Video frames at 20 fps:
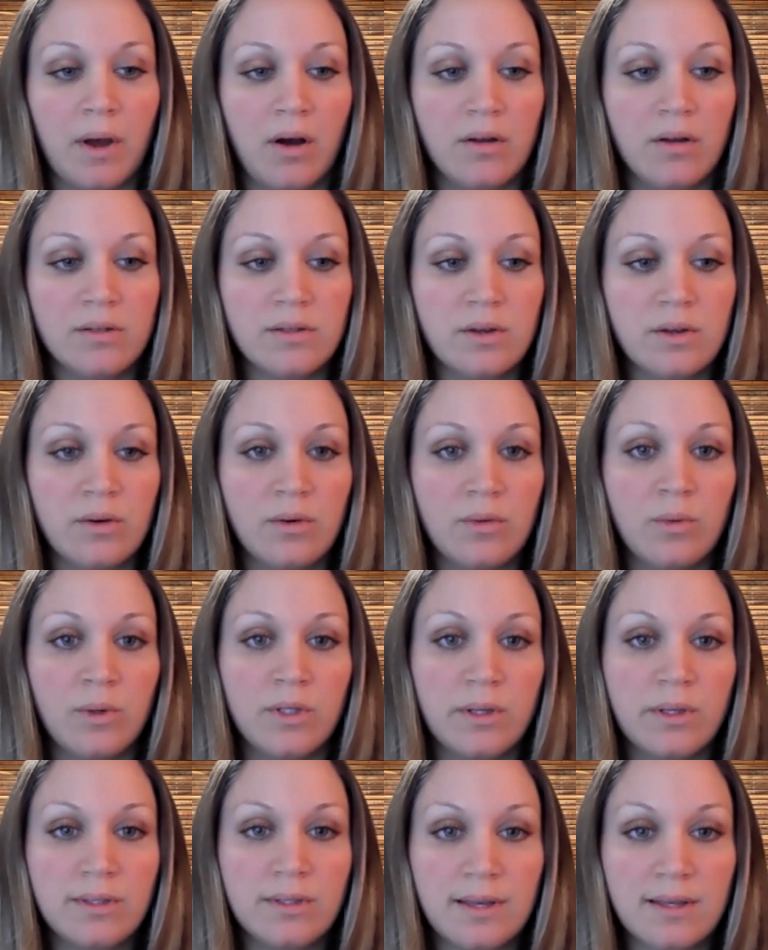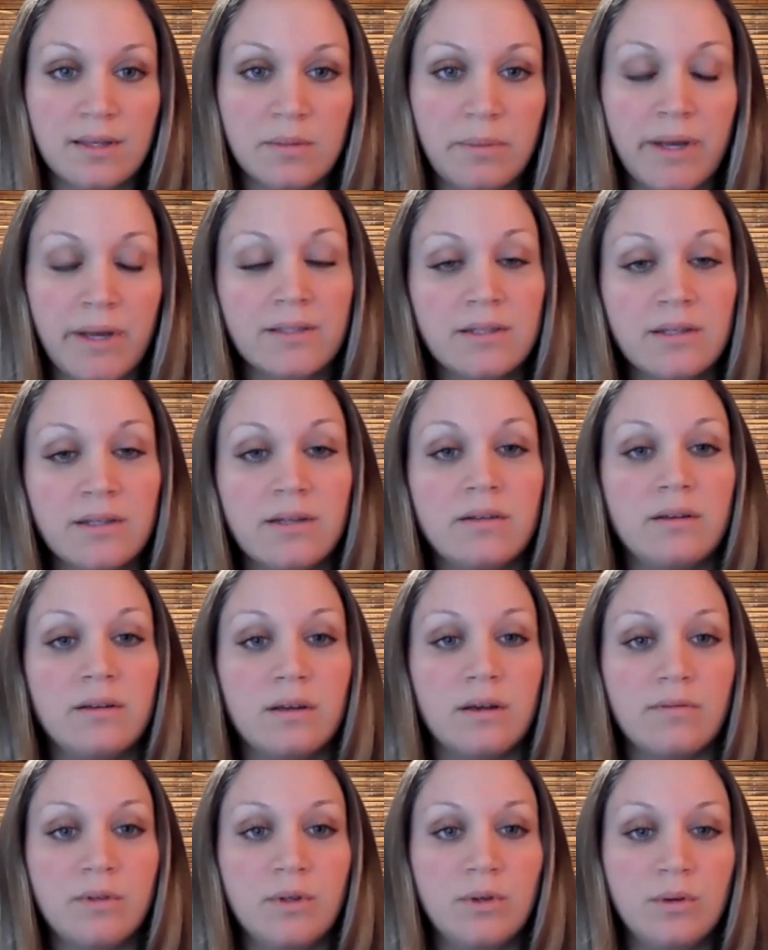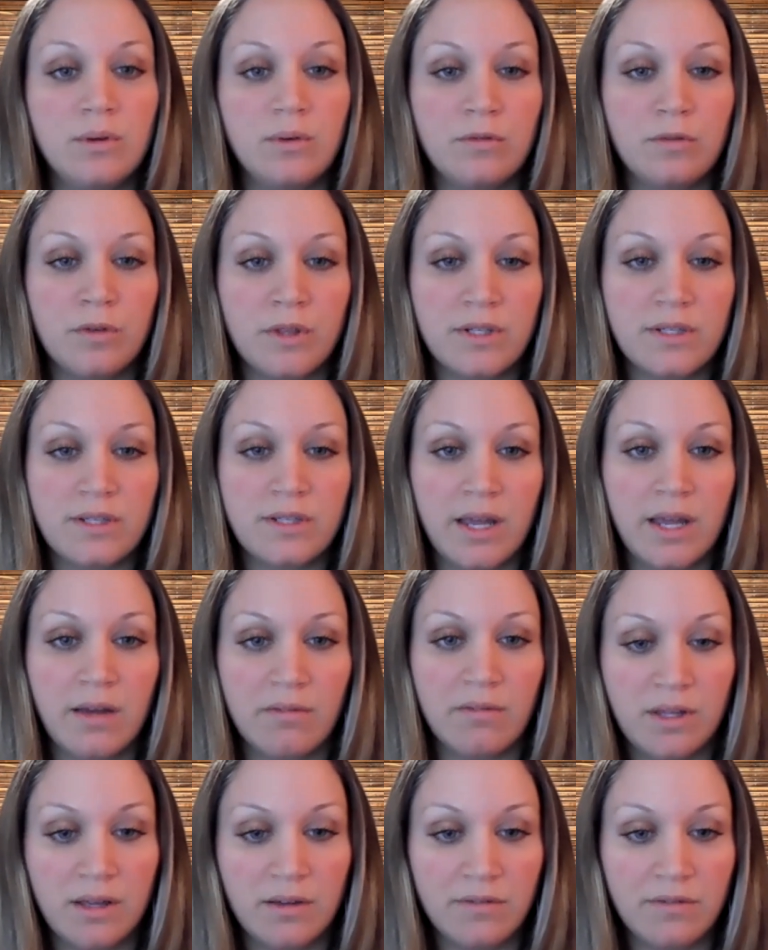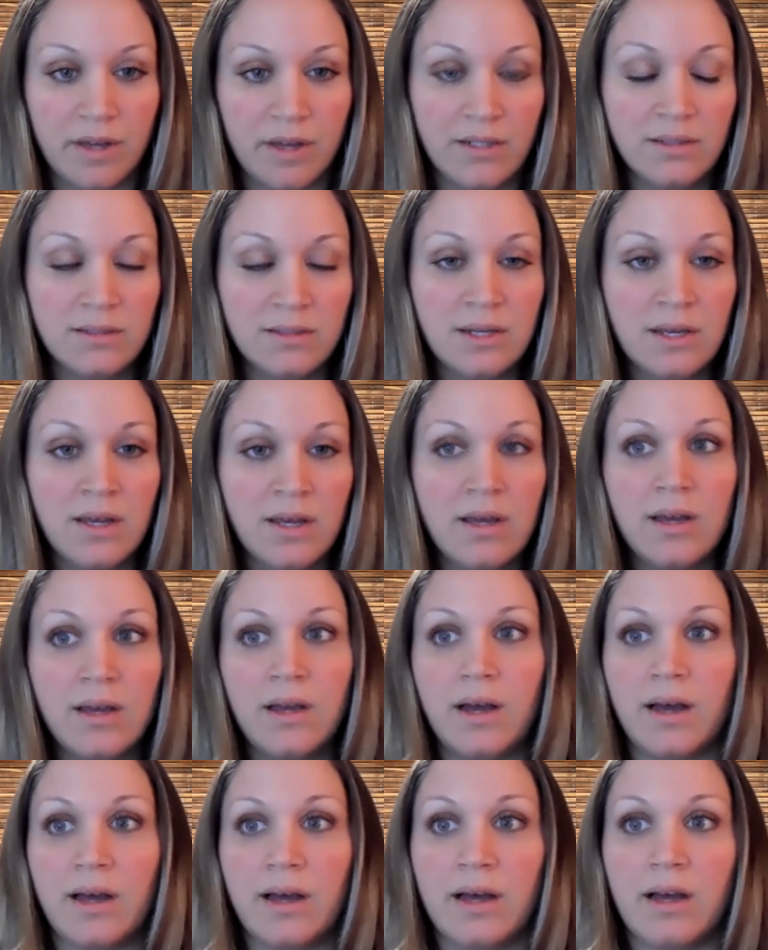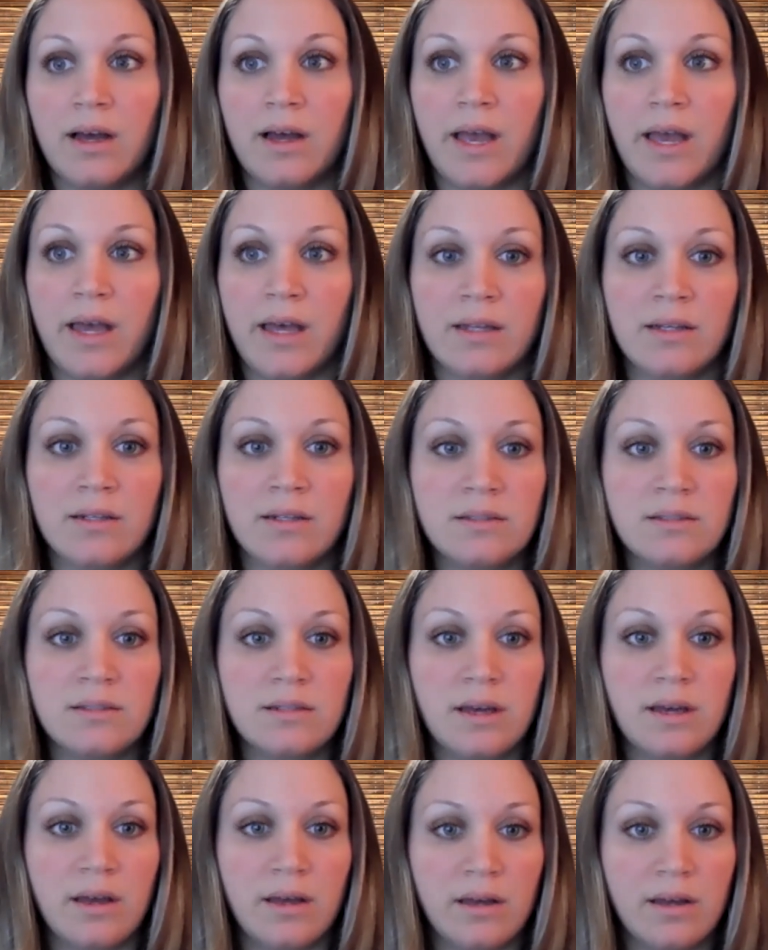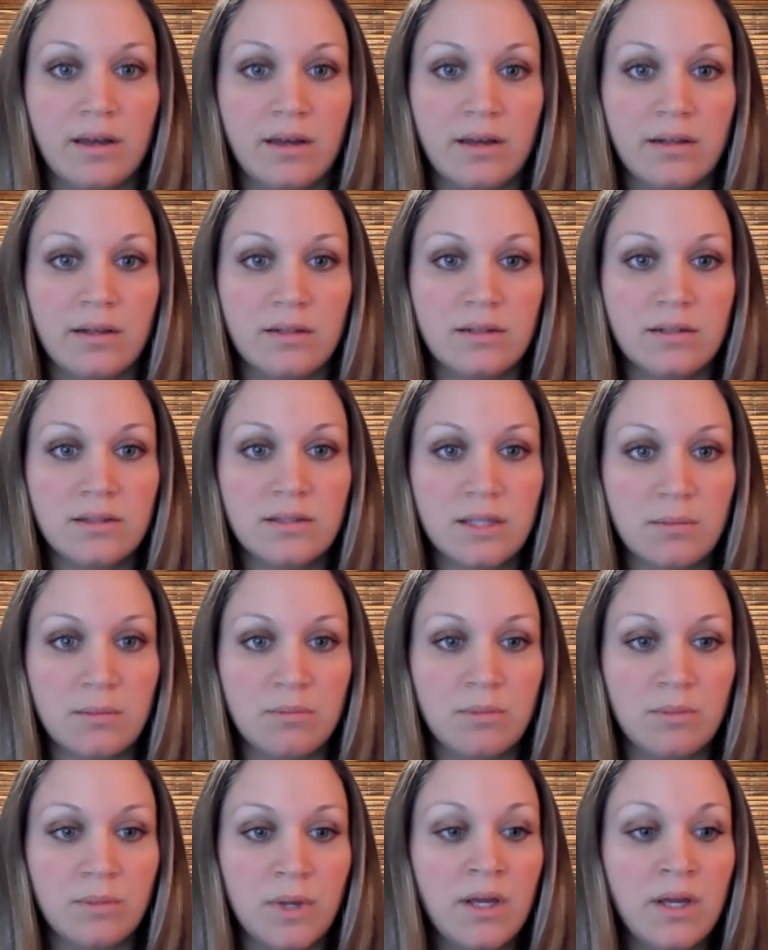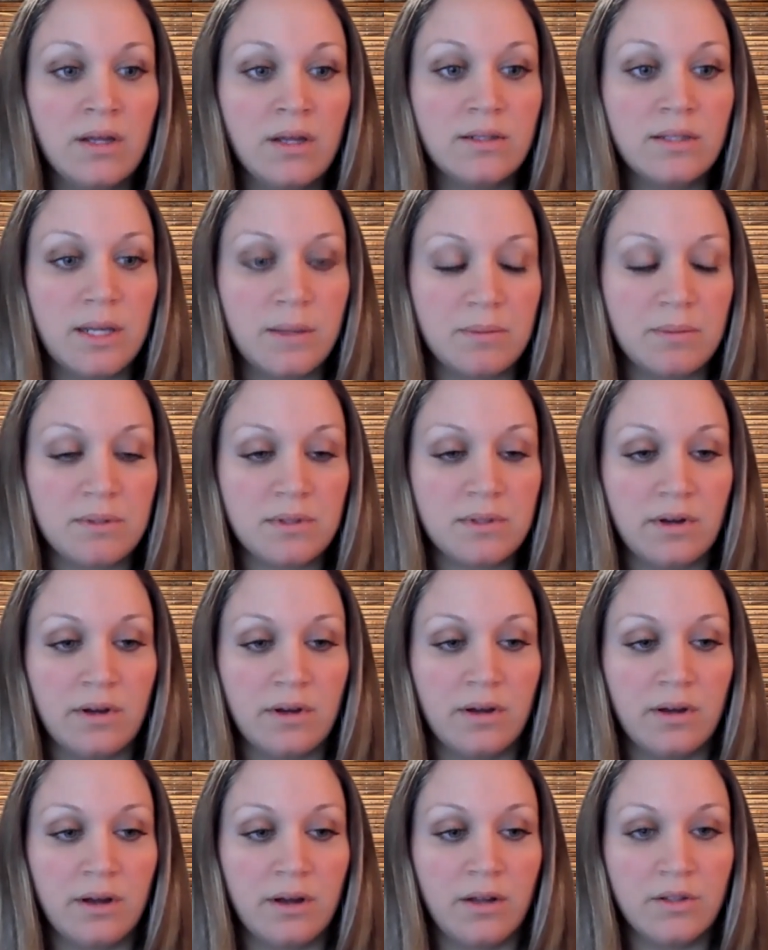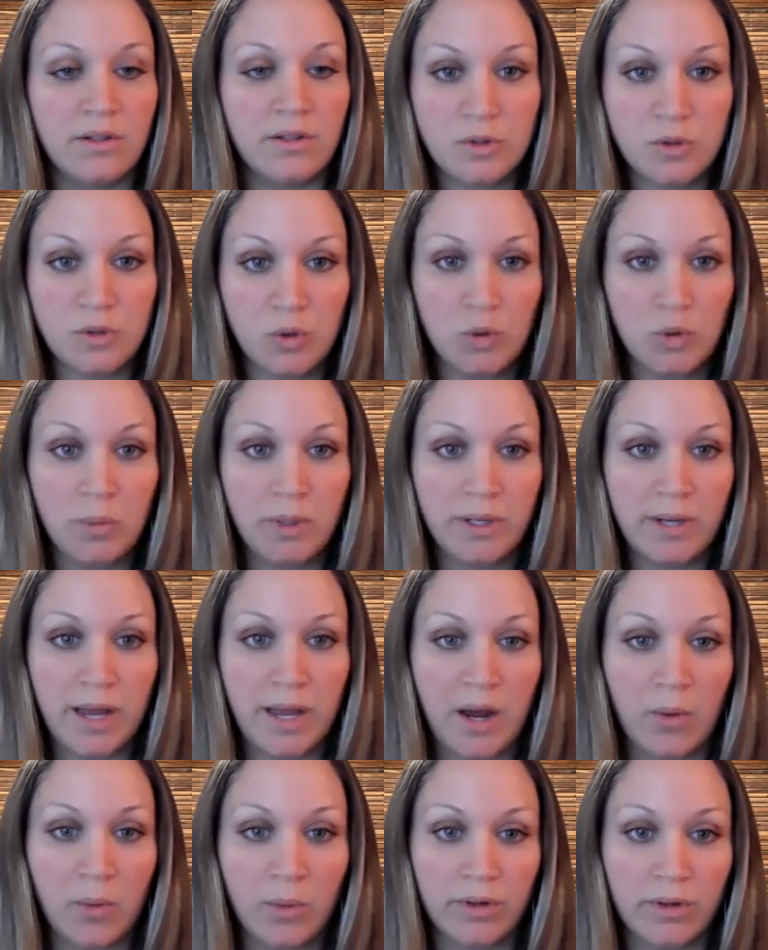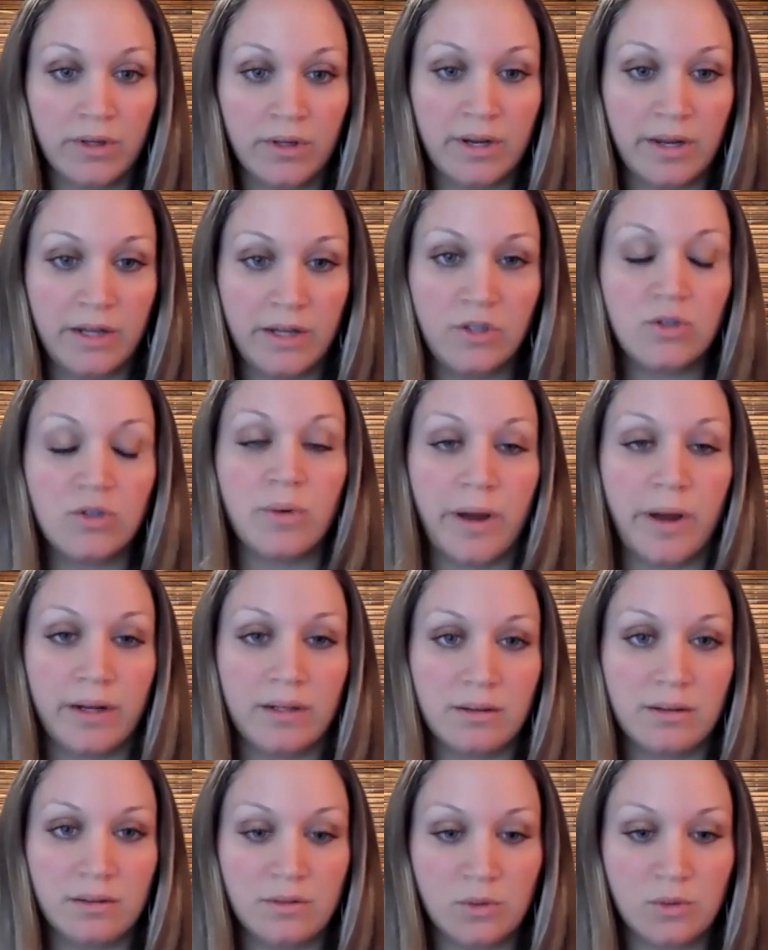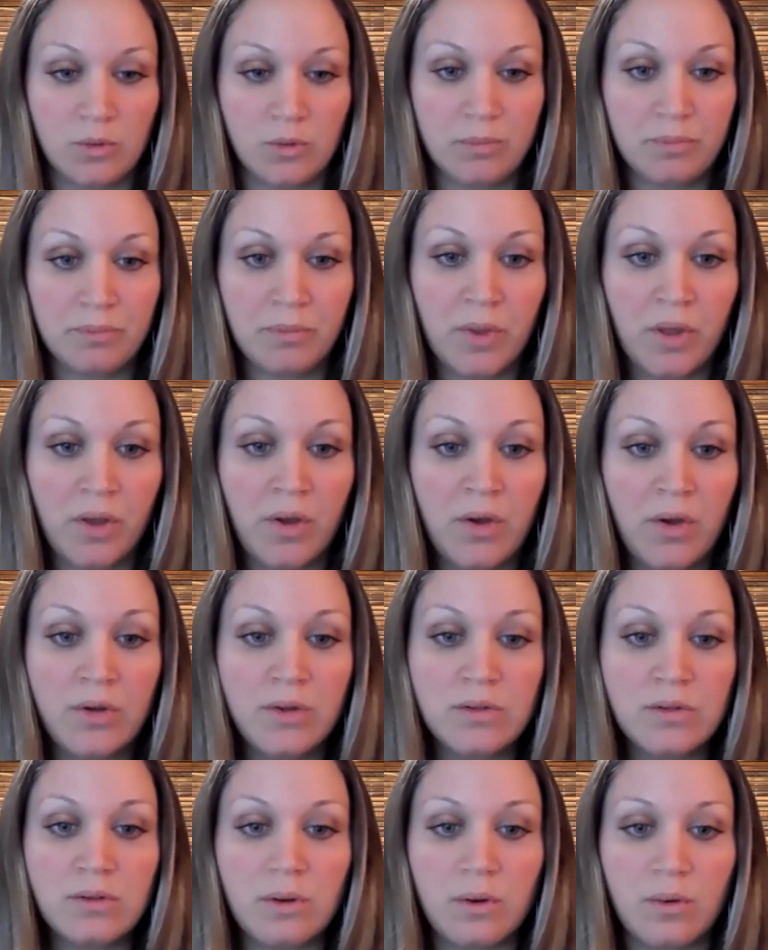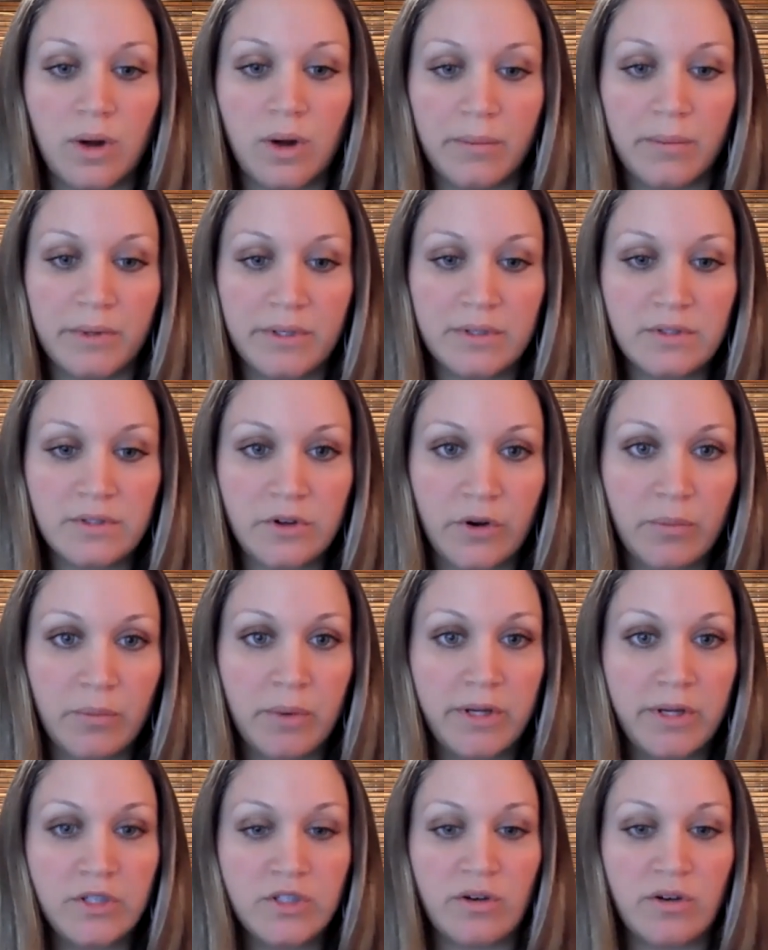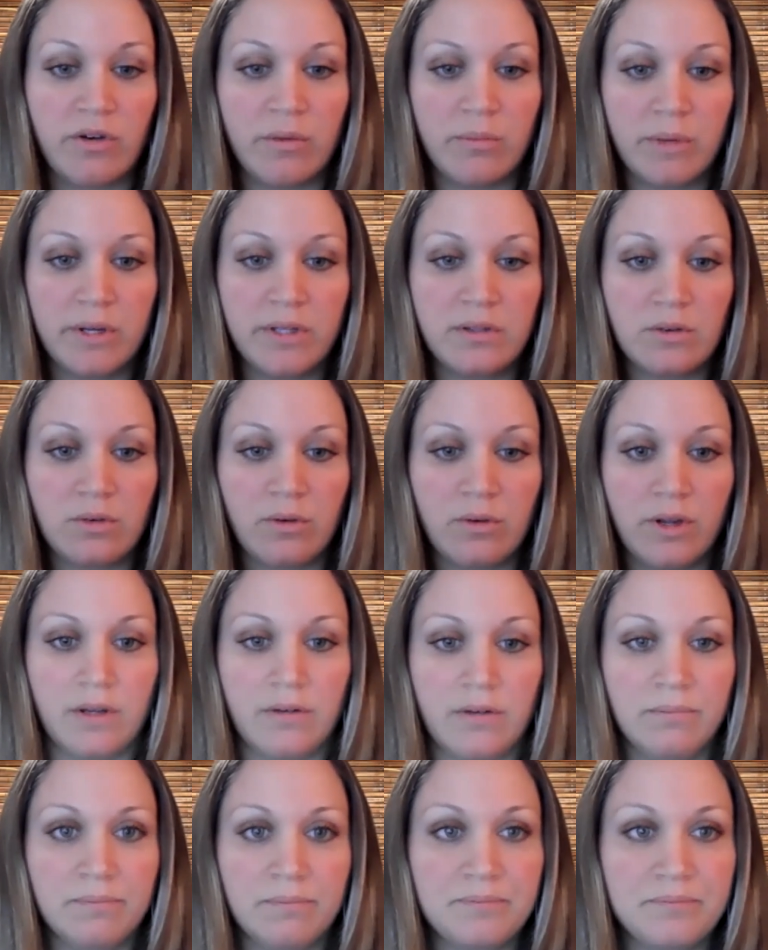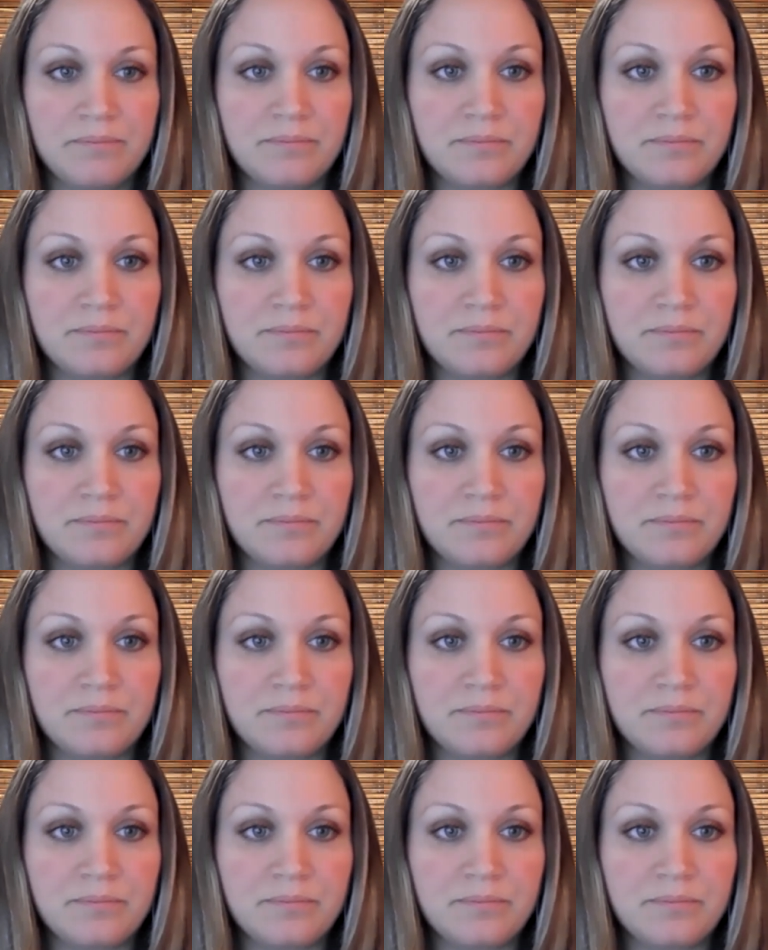Also, what is expected of you for the day of the event, and some tips on Zoom and how we're going to interact on Zoom. So I'm going to start by sharing my screen.